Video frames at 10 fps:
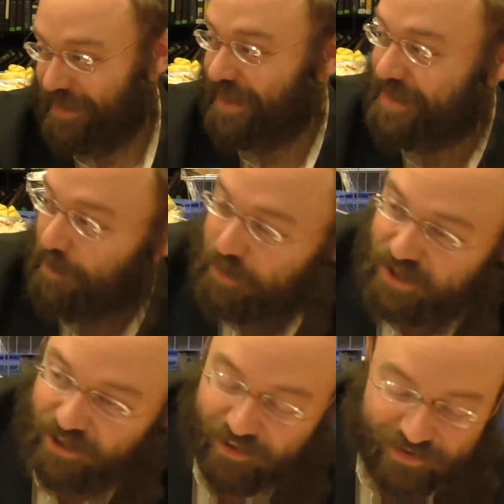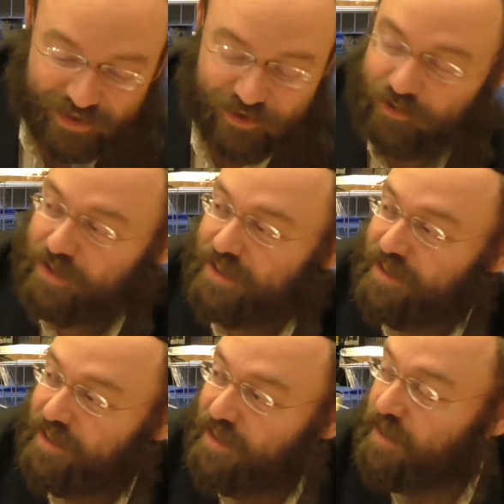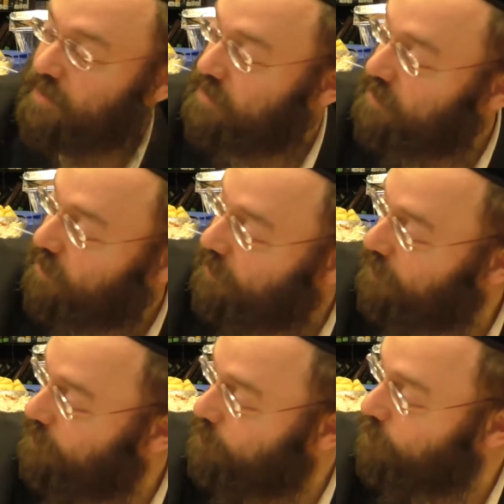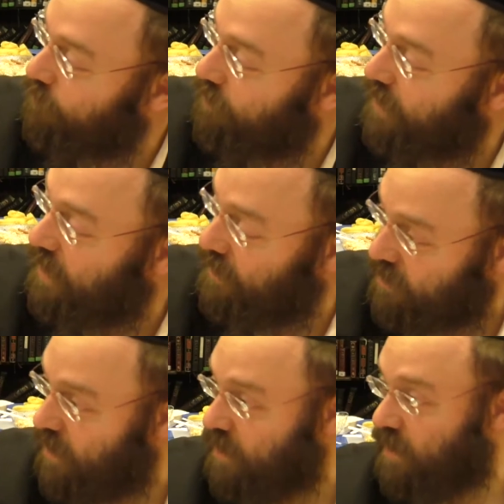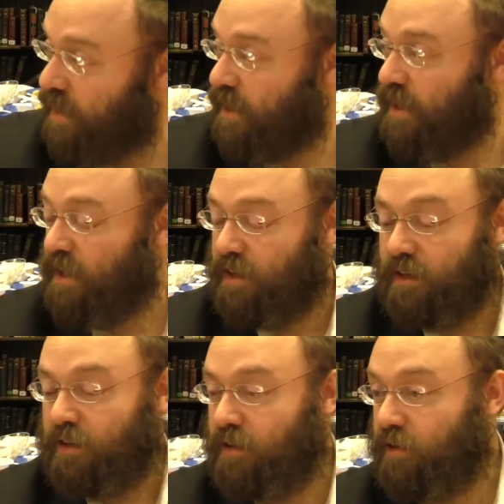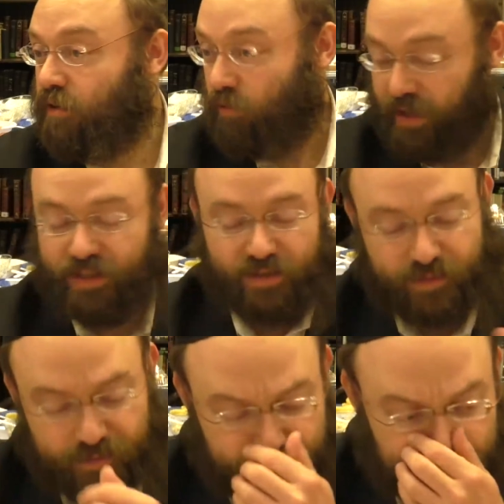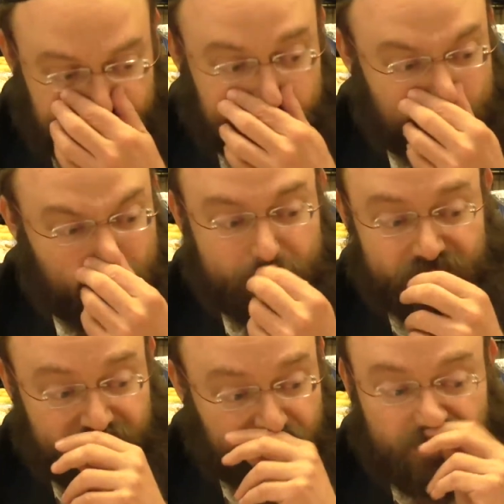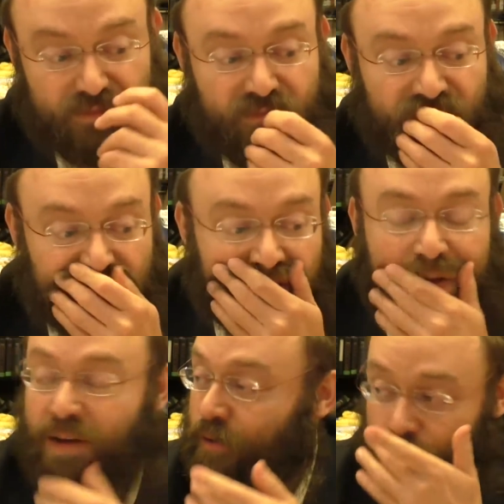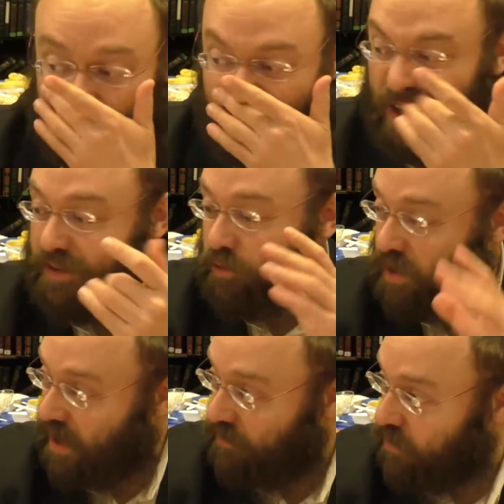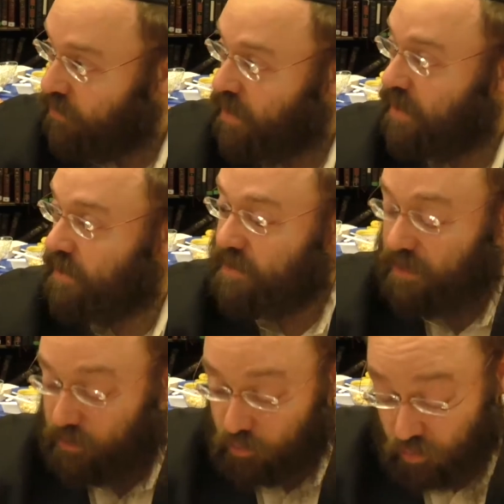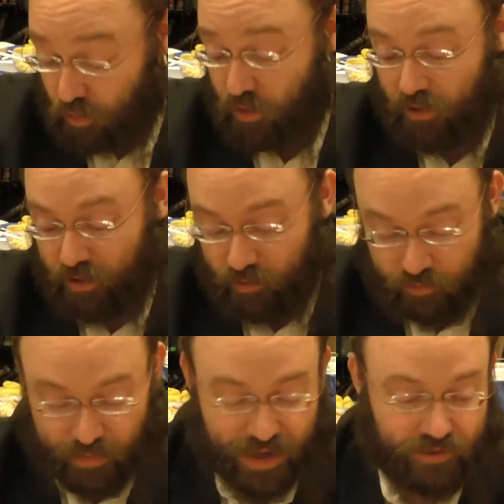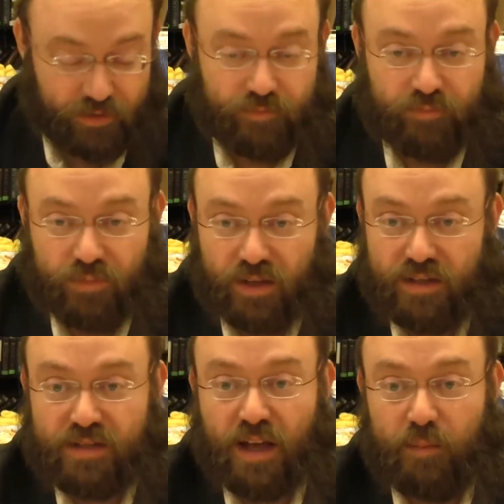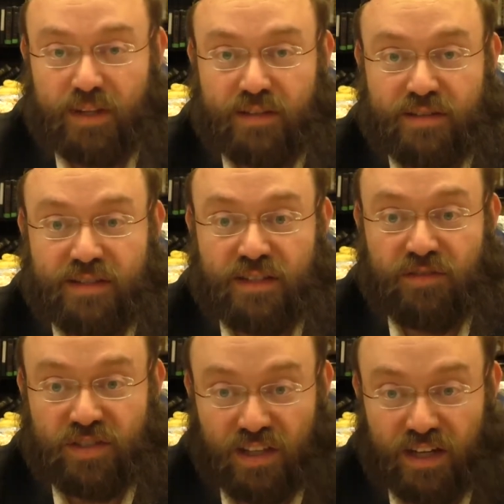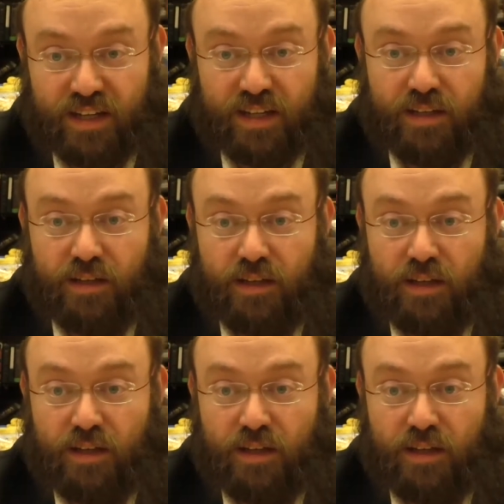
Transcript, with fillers: That's how much he loves the Jews. Where's So- Saloniki? Where's Saloniki? In in in Greece. Oh, Greece. Greece, Greece. Oh, a new a new governor, a new ruler, a new mayor is coming to the city of Saloniki.